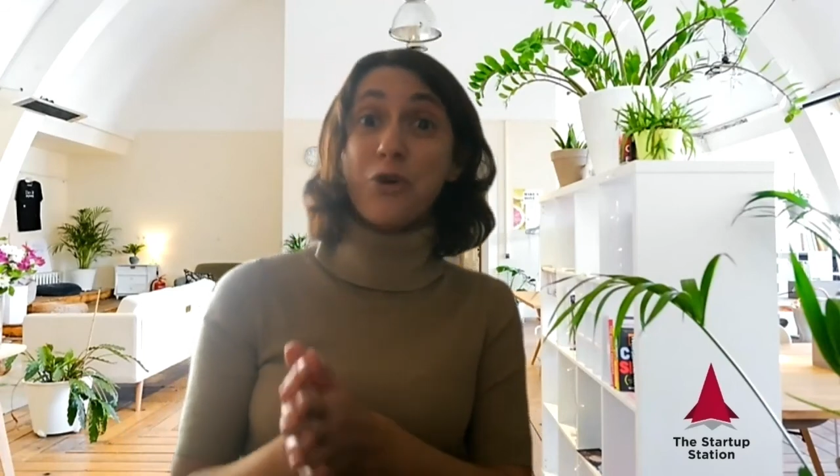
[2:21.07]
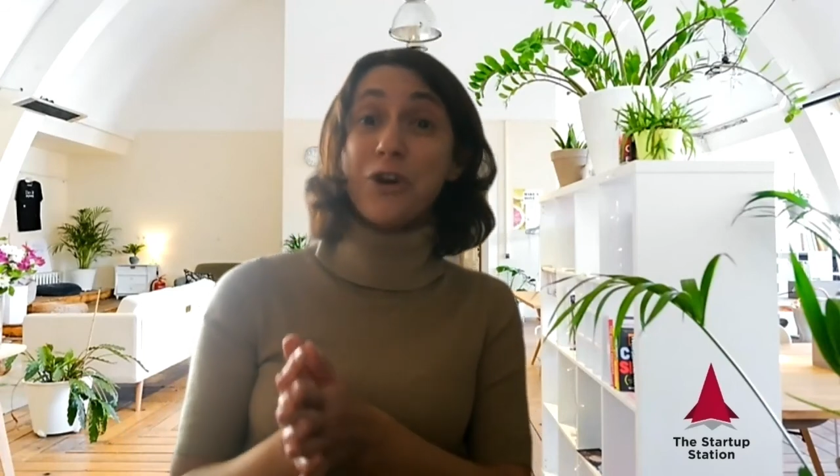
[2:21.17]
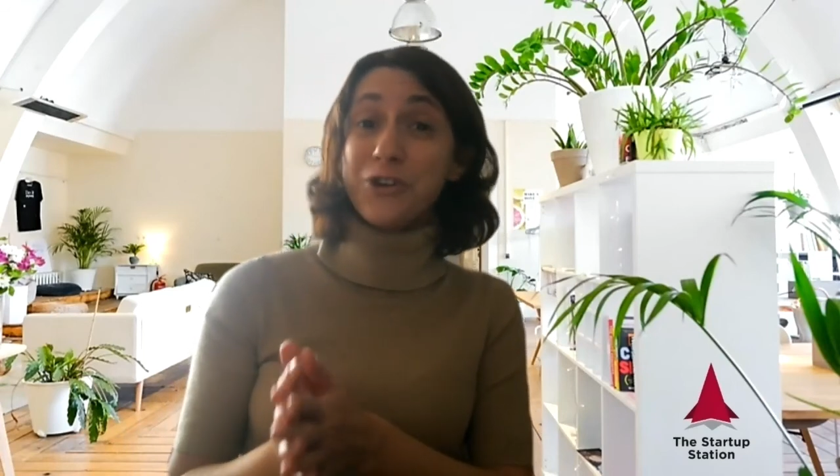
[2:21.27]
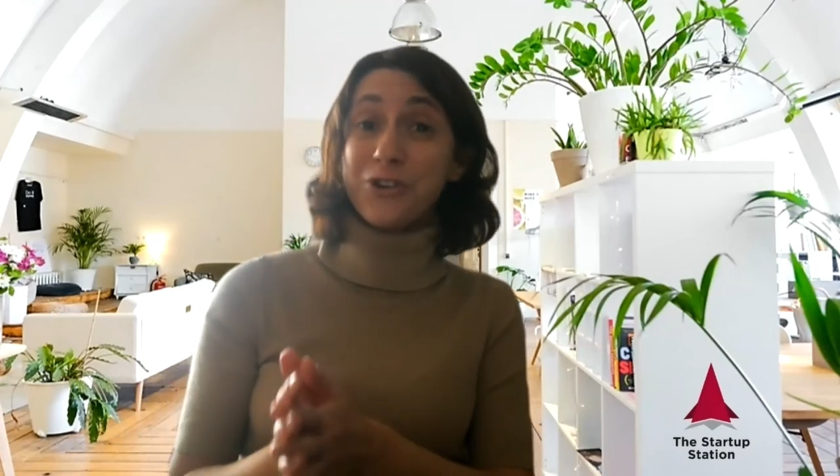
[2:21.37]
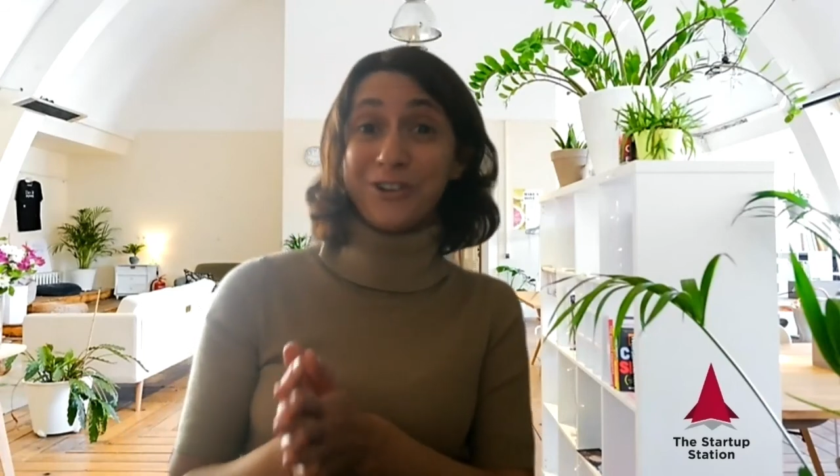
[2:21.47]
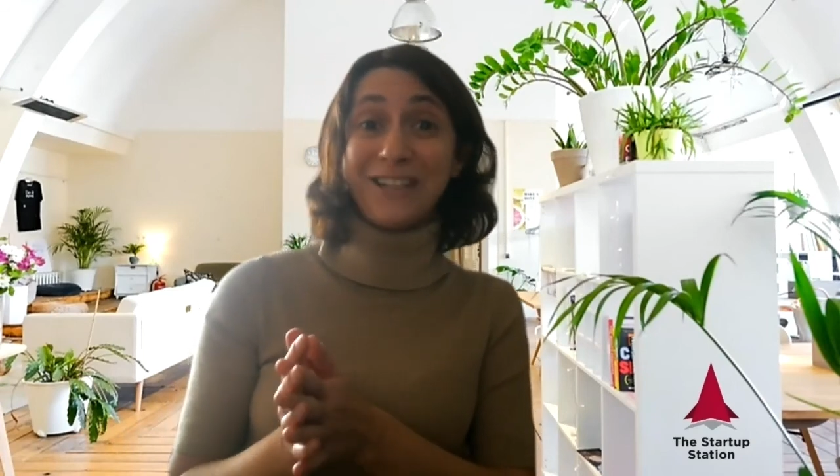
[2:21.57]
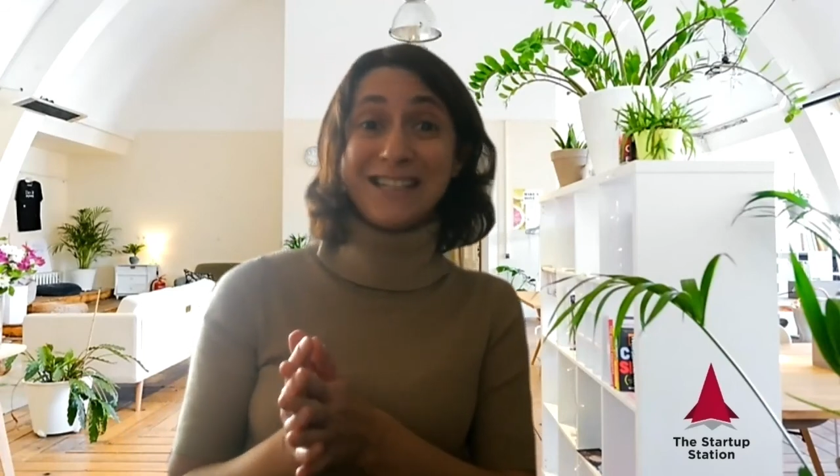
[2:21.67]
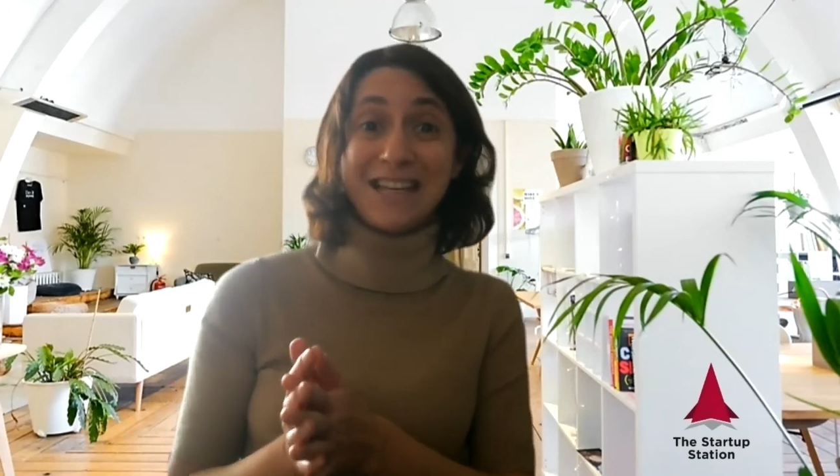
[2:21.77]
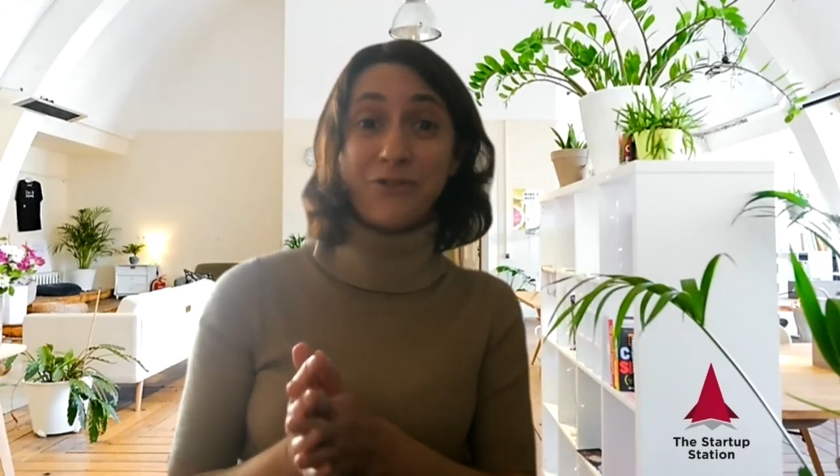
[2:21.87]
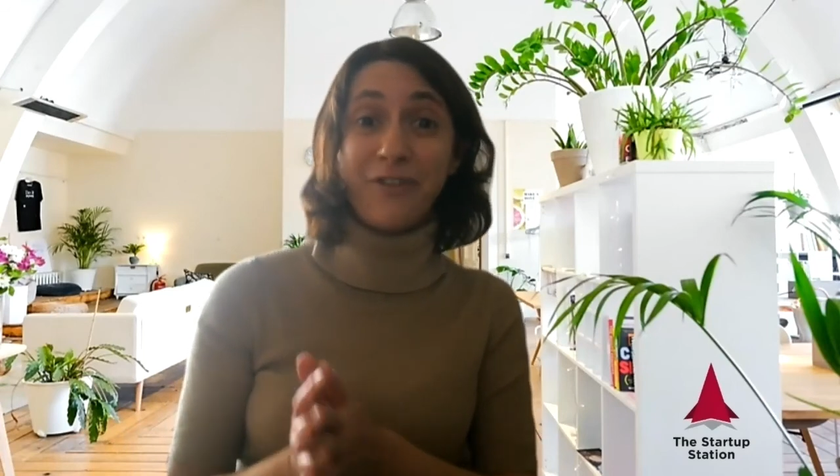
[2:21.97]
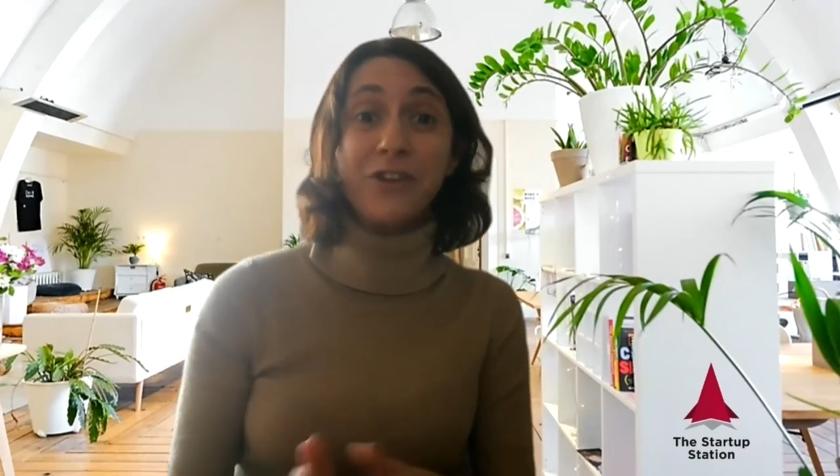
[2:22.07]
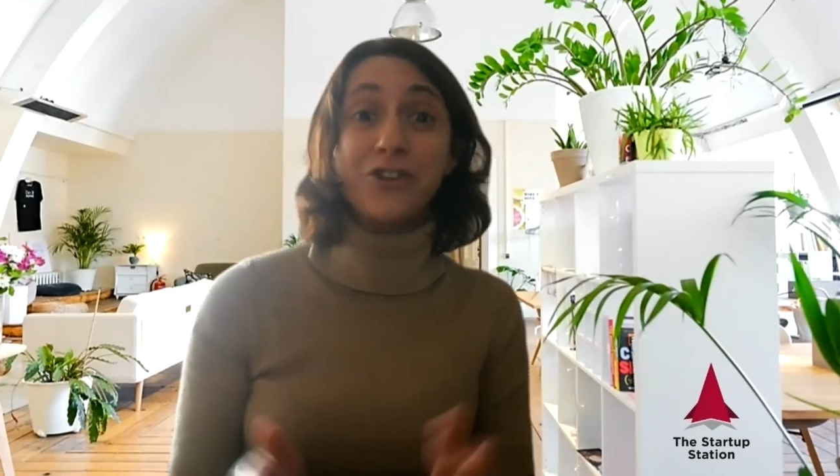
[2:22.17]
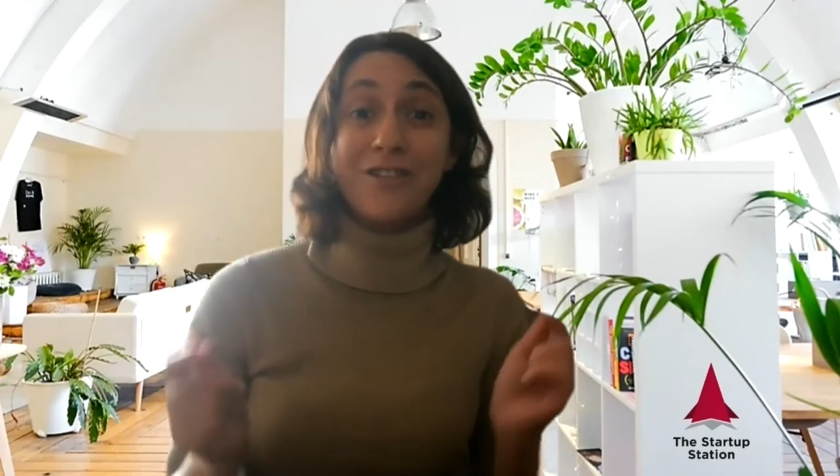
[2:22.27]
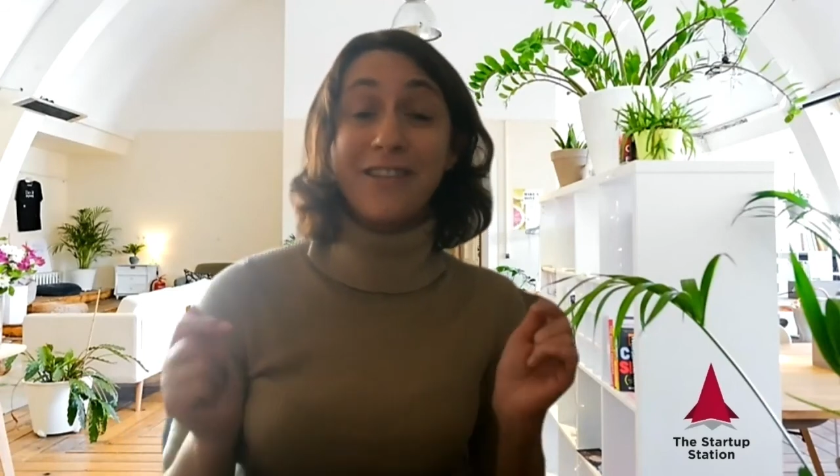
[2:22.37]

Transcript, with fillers: for Your Early Stage Venture.